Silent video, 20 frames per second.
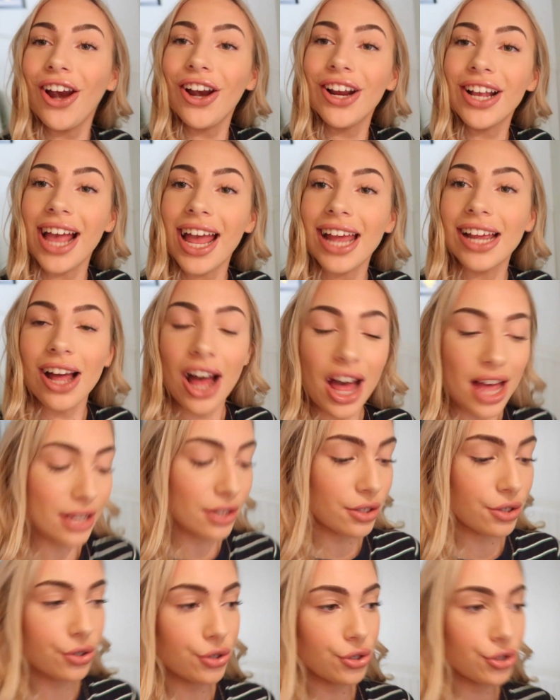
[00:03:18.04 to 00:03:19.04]
Okay
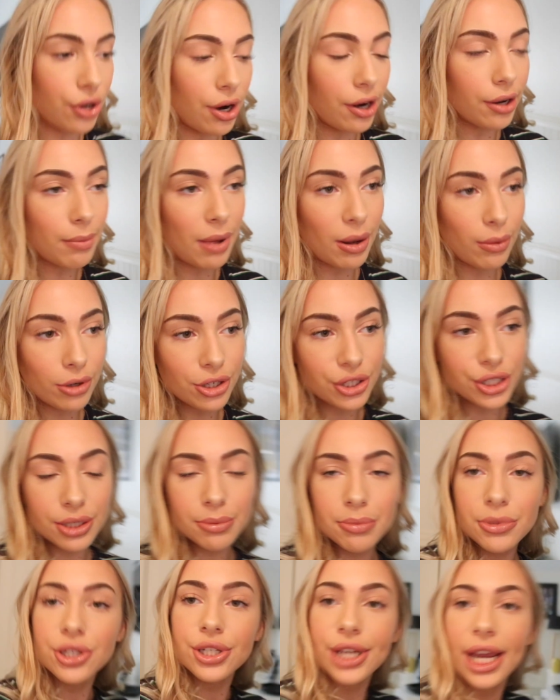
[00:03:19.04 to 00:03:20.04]
guys, so my
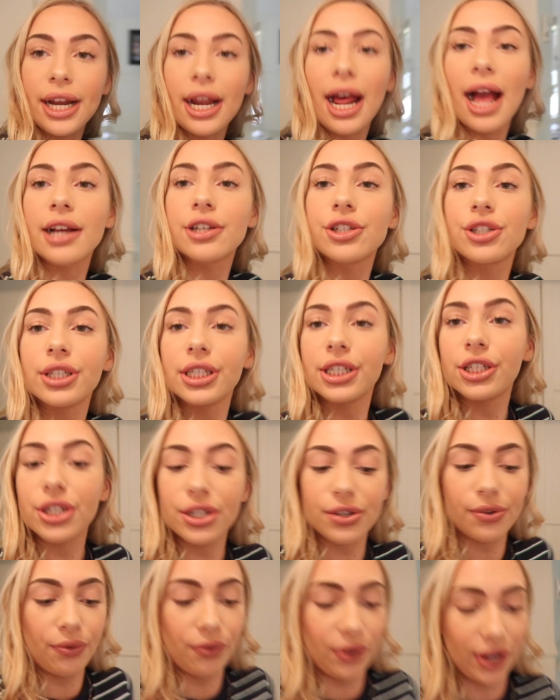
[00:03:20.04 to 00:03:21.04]
washing machine actually
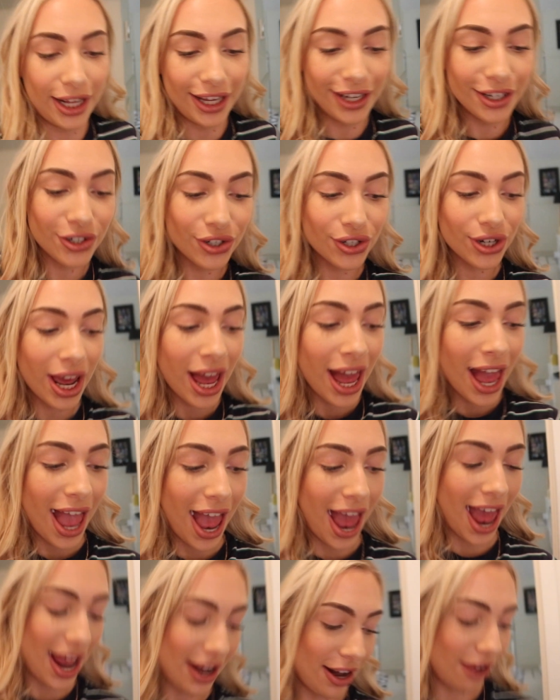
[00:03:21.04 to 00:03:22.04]
just finished,
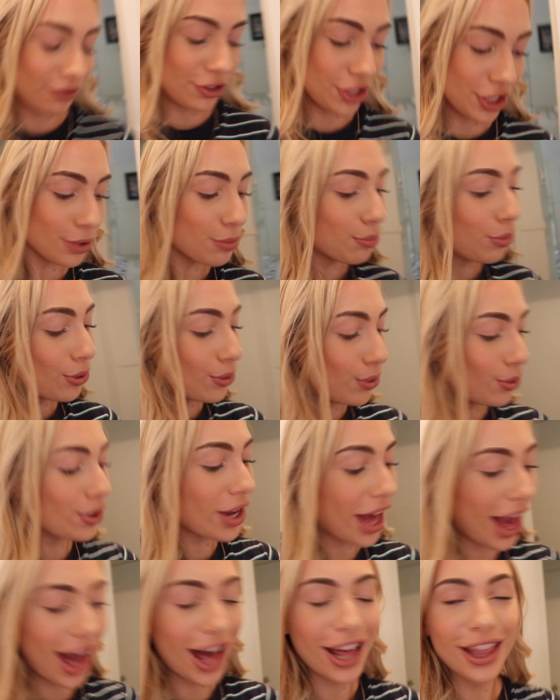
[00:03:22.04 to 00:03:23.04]
and I've just
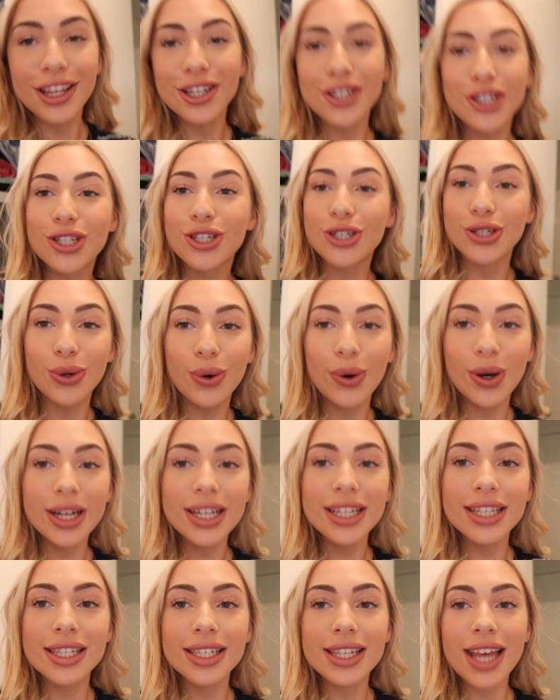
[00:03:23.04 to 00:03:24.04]
pulled out the
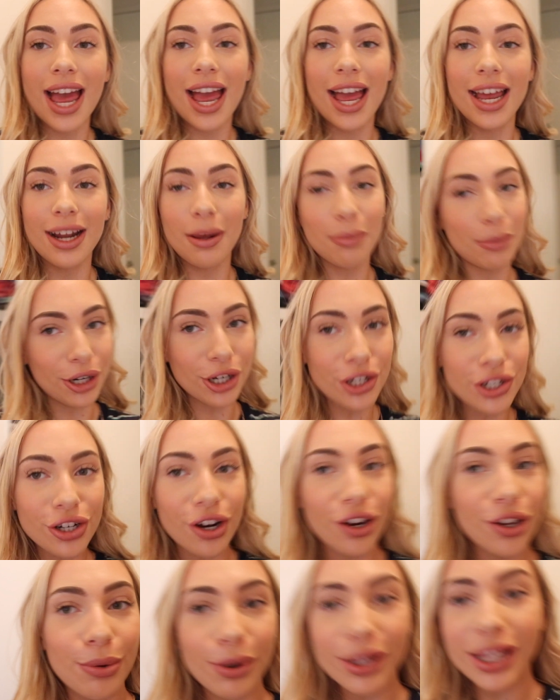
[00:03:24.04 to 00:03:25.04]
shorts, and I'm gonna
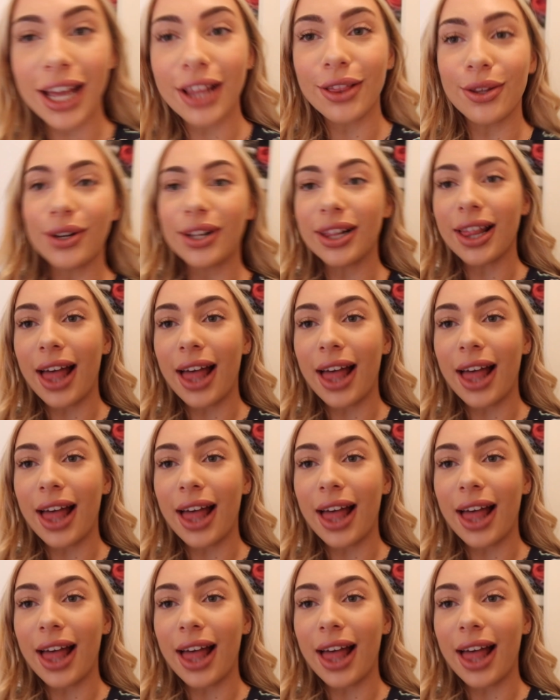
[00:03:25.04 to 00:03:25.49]
show you what they look